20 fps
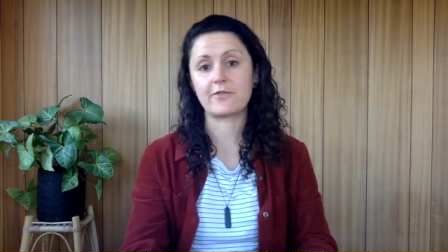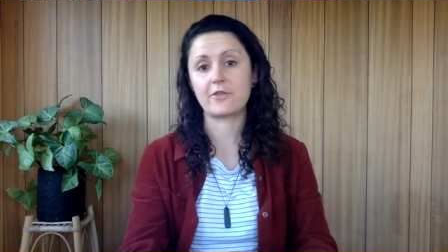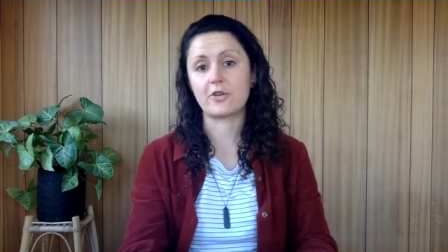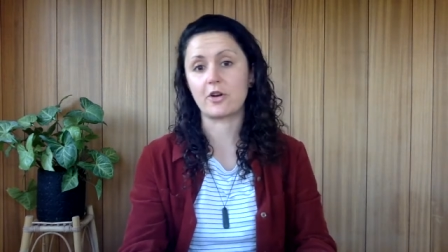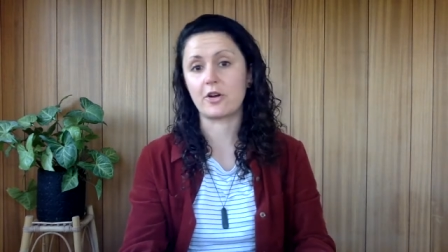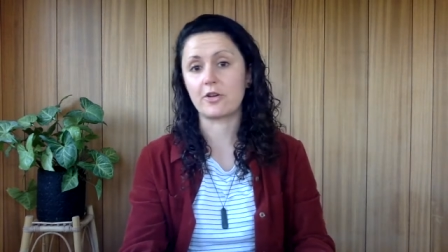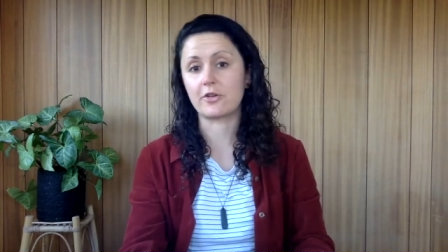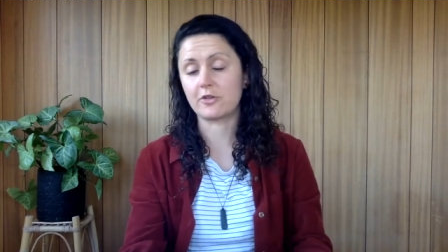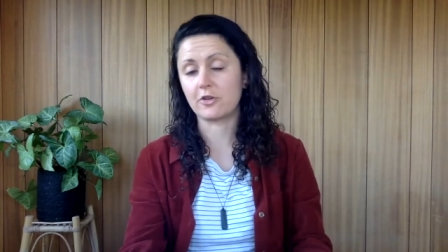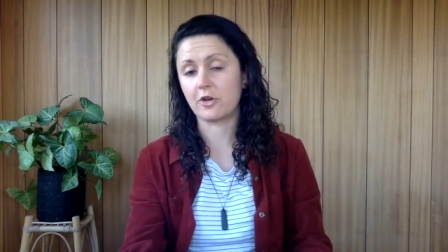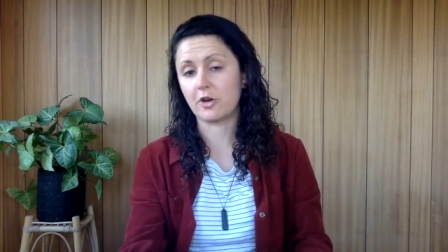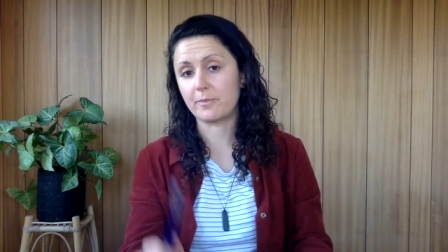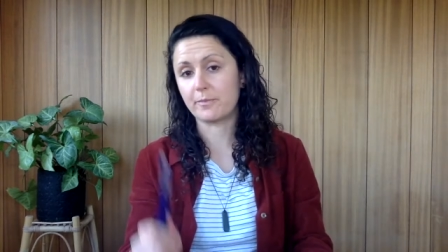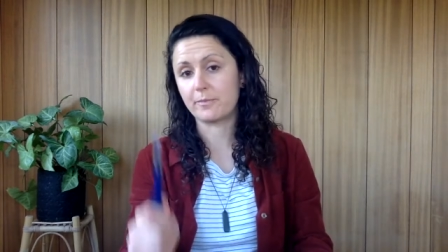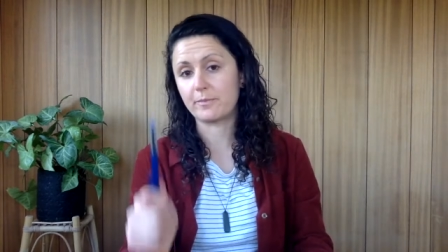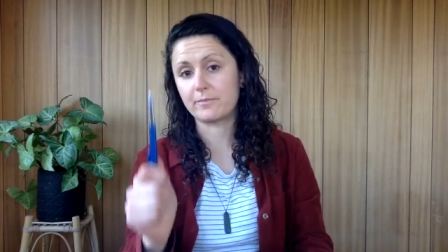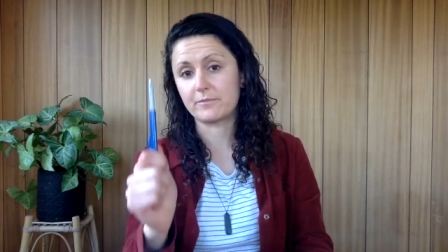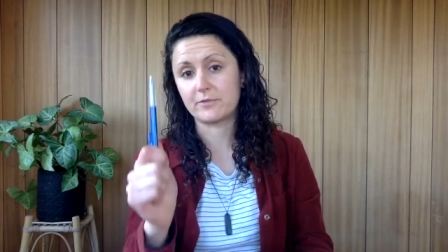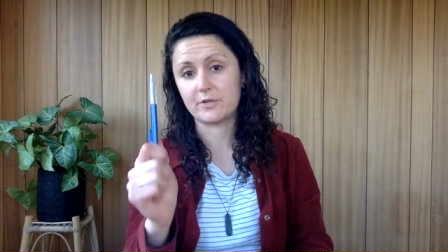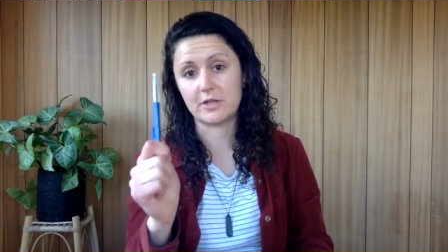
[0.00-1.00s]
got not
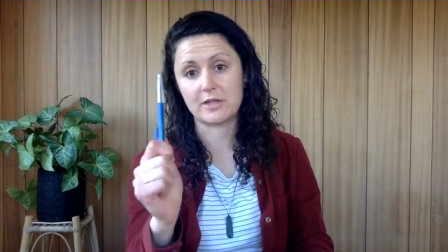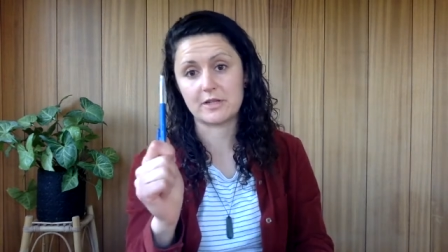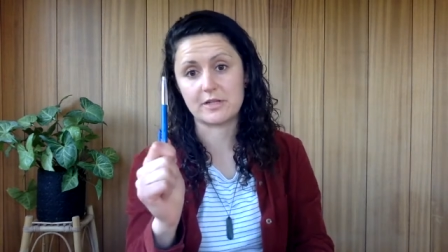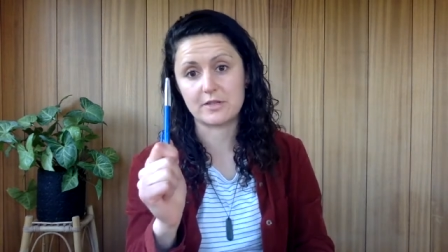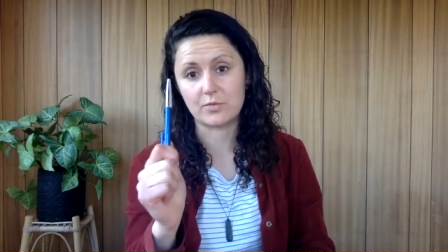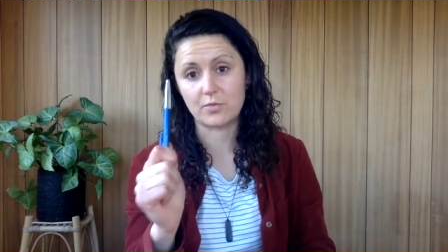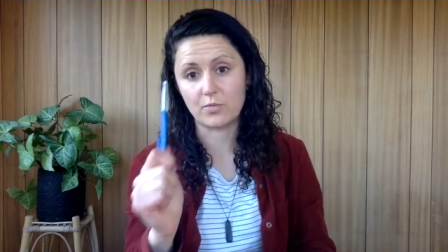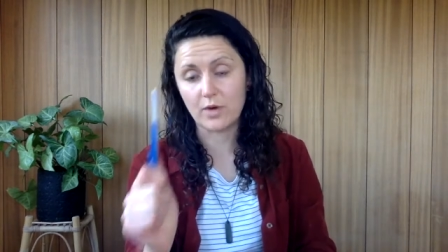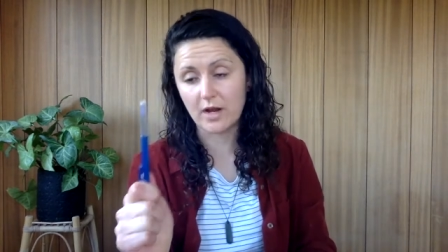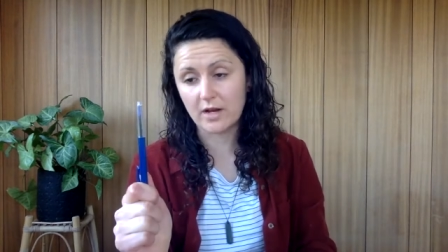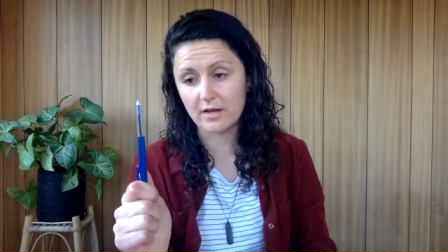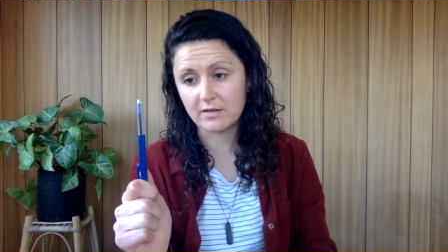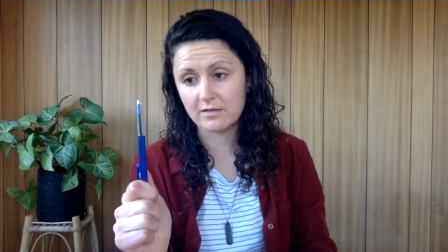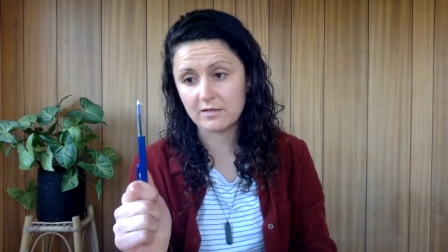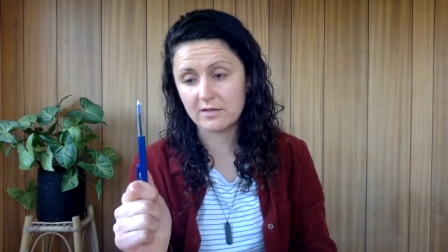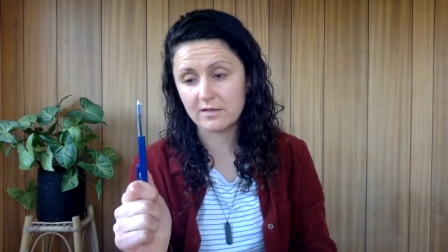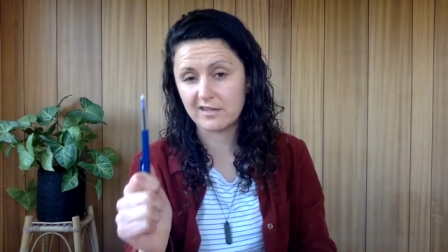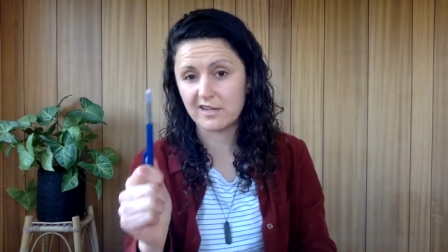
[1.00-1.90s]
just one,